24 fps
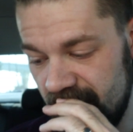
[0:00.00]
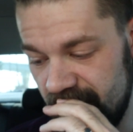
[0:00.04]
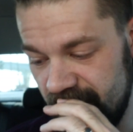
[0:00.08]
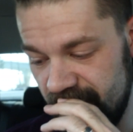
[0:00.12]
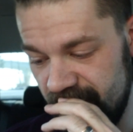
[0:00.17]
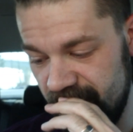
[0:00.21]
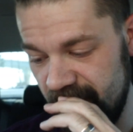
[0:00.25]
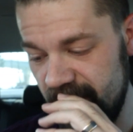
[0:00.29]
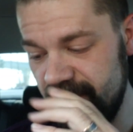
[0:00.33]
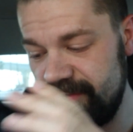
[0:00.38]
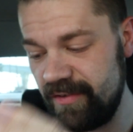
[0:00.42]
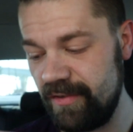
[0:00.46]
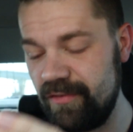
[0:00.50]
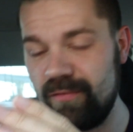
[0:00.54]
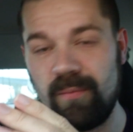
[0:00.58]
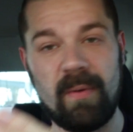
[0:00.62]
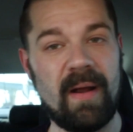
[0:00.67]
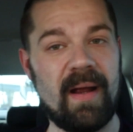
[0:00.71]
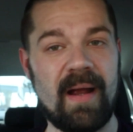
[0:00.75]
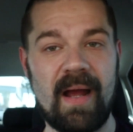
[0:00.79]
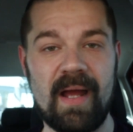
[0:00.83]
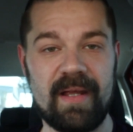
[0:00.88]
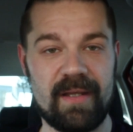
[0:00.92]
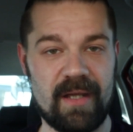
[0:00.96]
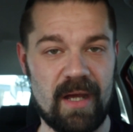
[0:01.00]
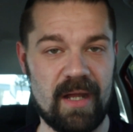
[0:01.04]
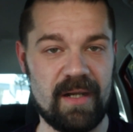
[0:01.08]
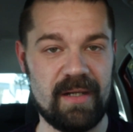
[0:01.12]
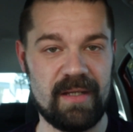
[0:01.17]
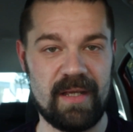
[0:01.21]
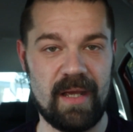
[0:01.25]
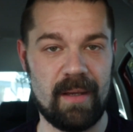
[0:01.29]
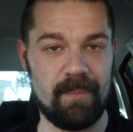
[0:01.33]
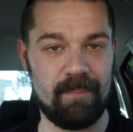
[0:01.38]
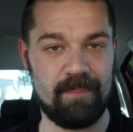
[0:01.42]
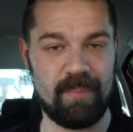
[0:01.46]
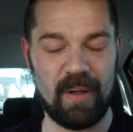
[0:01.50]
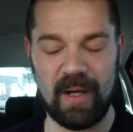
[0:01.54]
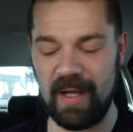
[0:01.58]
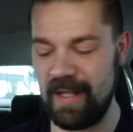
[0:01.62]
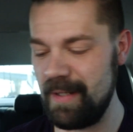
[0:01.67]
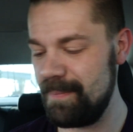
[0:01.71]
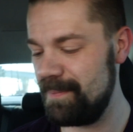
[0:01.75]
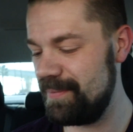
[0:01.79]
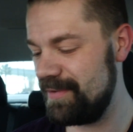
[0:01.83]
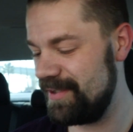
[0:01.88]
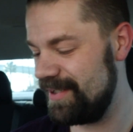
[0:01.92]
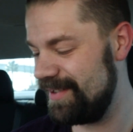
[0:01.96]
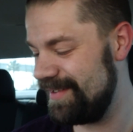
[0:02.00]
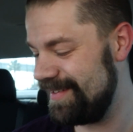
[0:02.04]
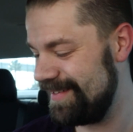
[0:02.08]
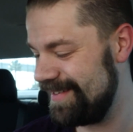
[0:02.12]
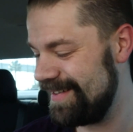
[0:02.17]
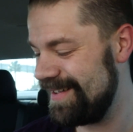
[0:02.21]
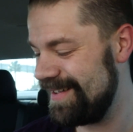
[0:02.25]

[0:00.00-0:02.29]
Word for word: This is where I kind of get piped.